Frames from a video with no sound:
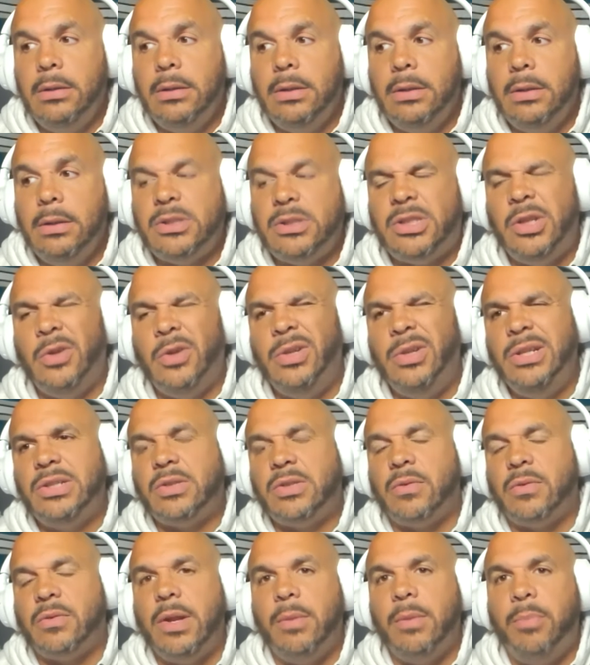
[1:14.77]
Still needs to
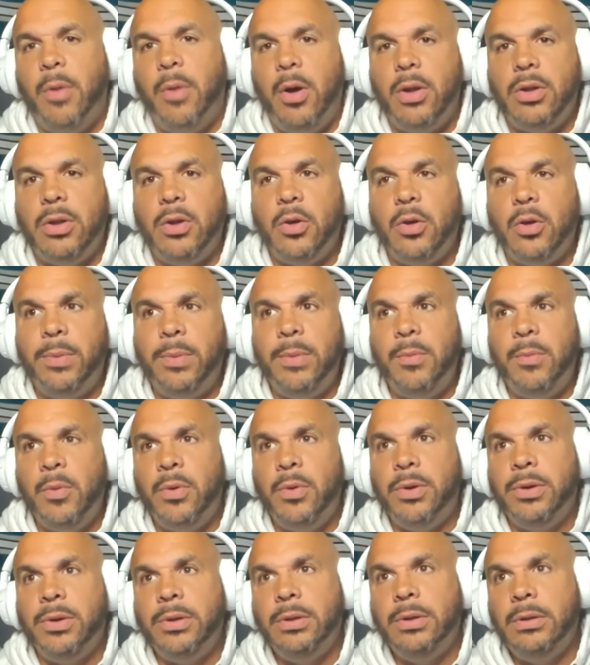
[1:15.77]
run the ball a little bit
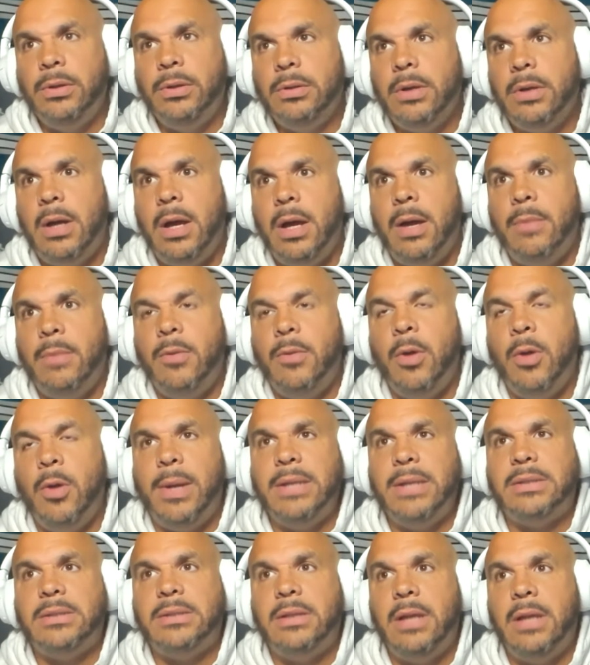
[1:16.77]
more. I'm
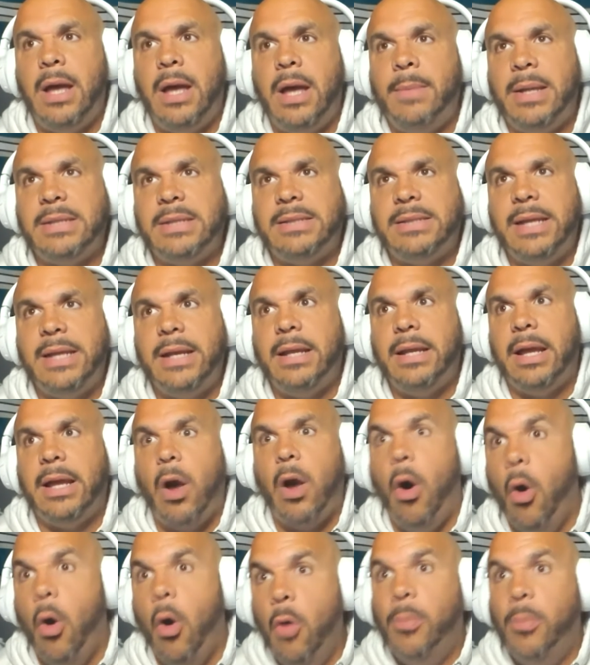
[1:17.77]
not saying like a
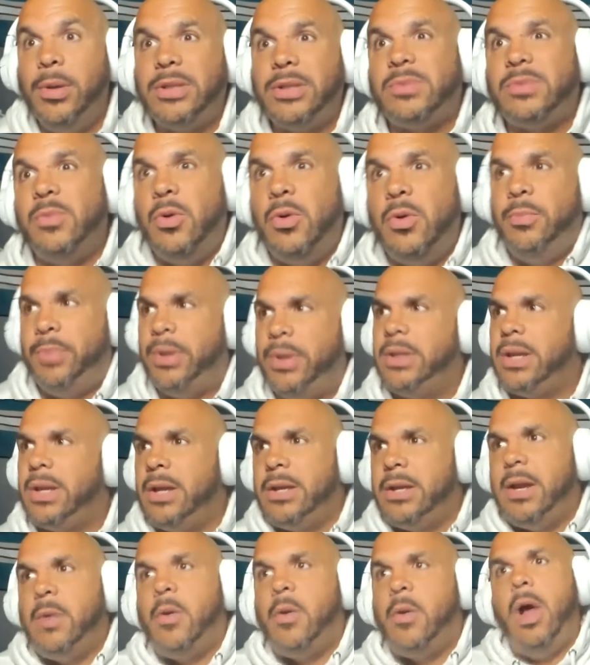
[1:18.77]
whole bunch more, but
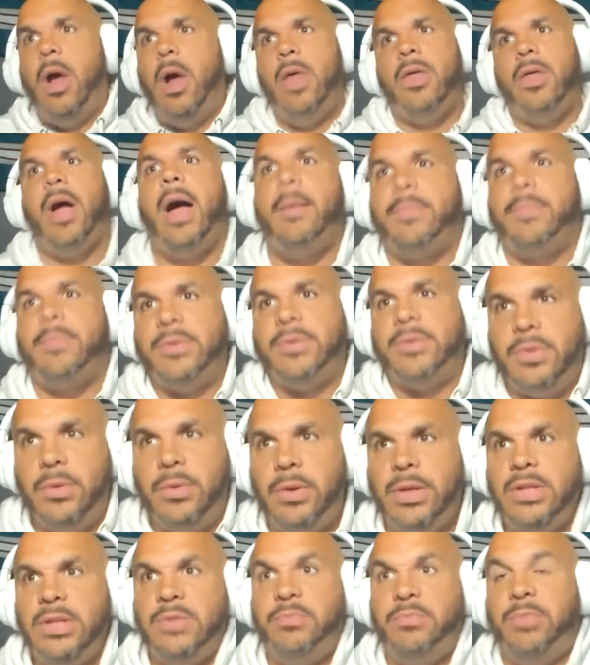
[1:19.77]
there were other
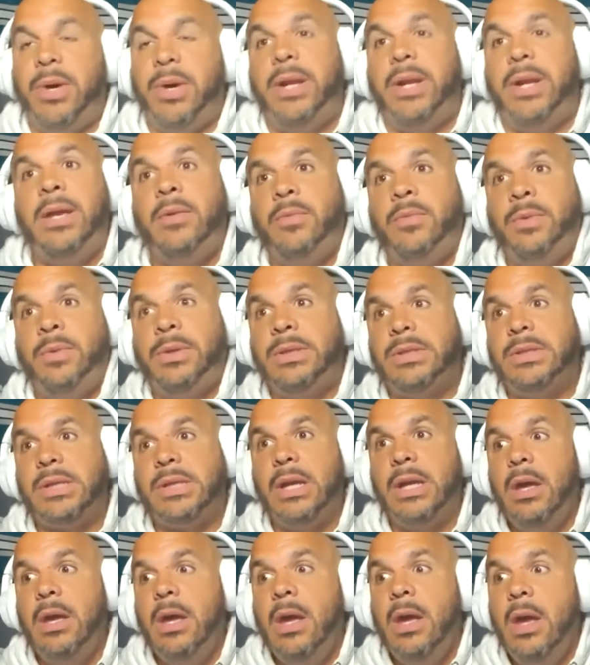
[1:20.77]
opportunities, but it was
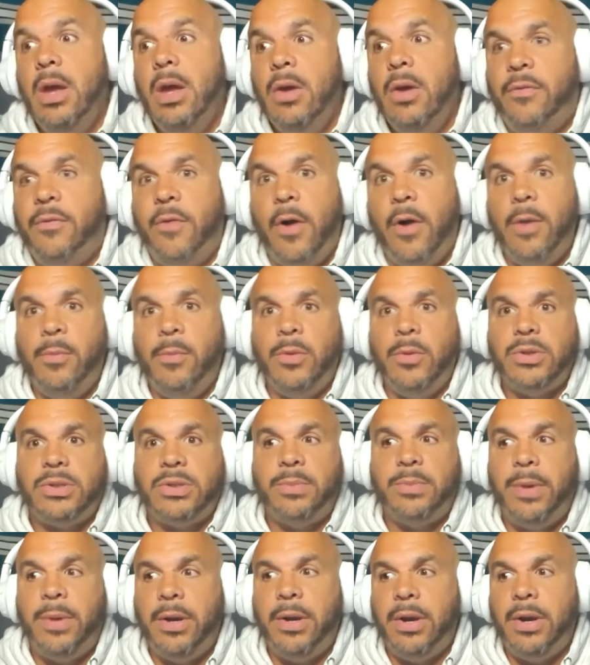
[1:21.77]
far more
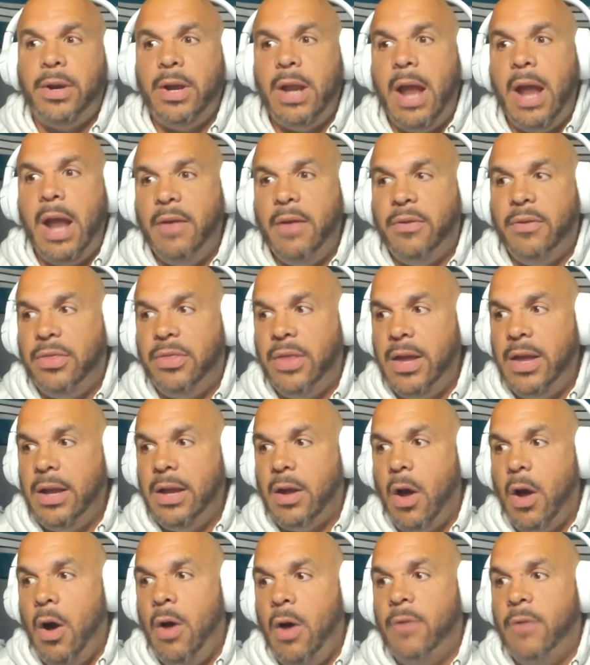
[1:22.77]
superior. And I think
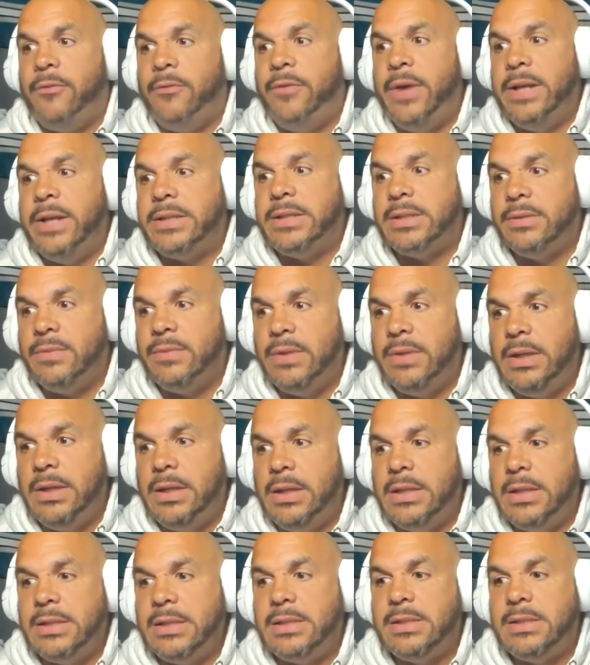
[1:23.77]
offensively,
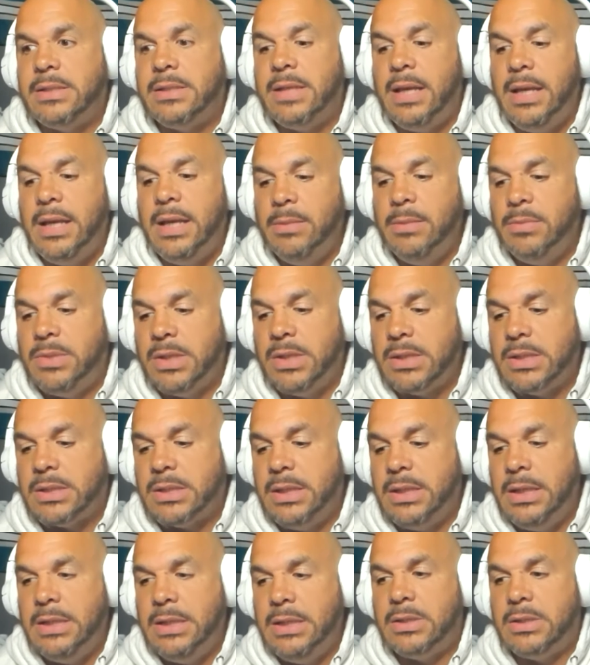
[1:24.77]
this team just
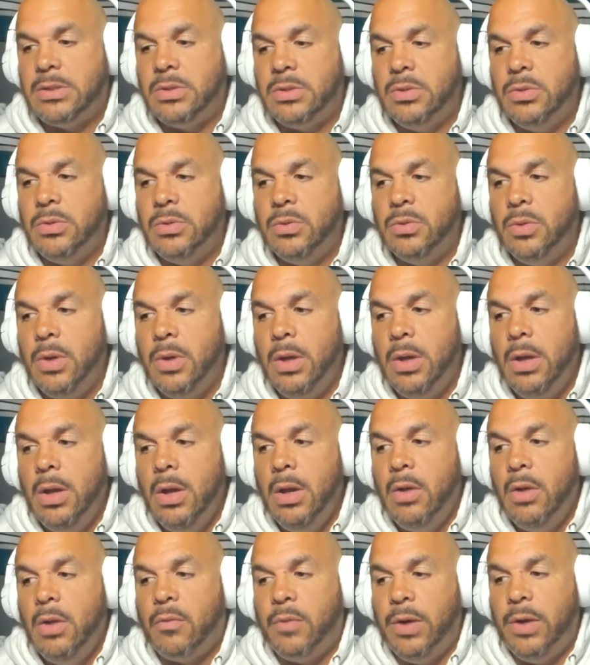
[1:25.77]
needs to
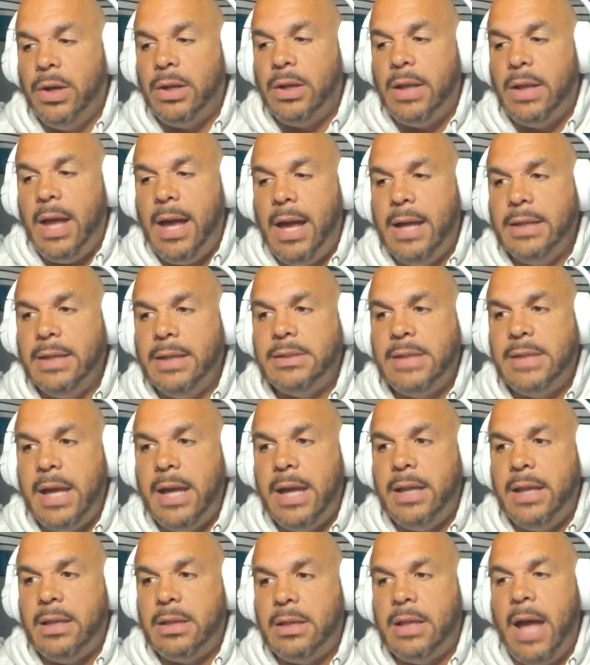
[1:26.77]
realize
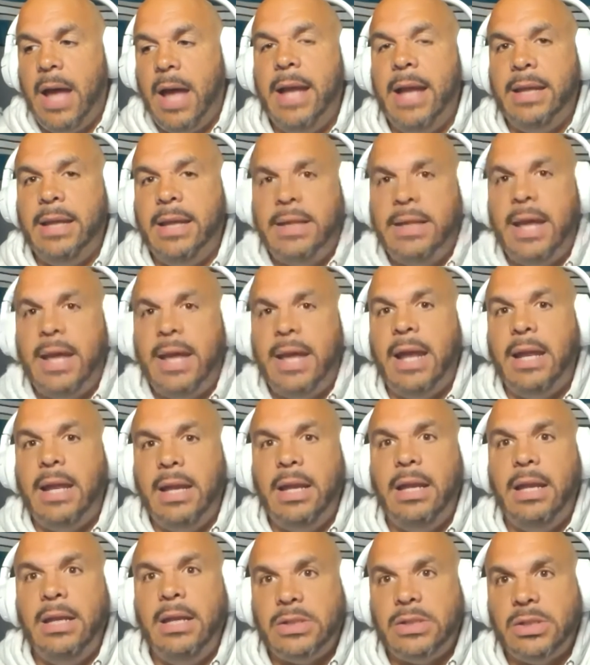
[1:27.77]
that the identity
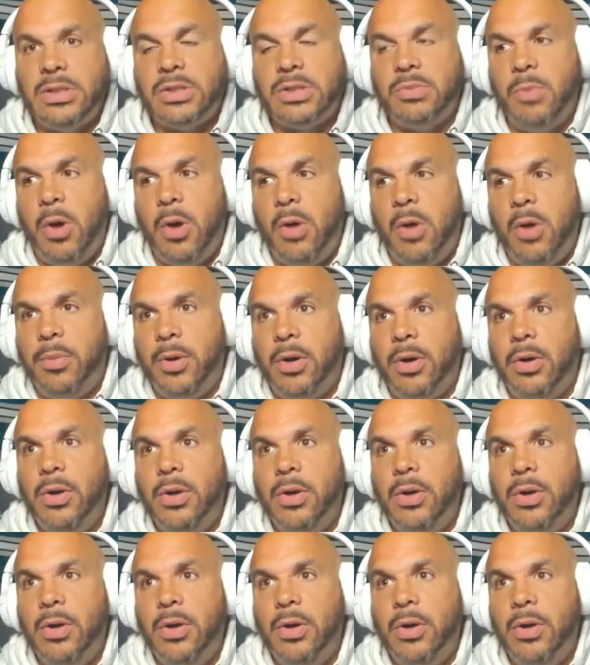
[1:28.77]
is the small ball.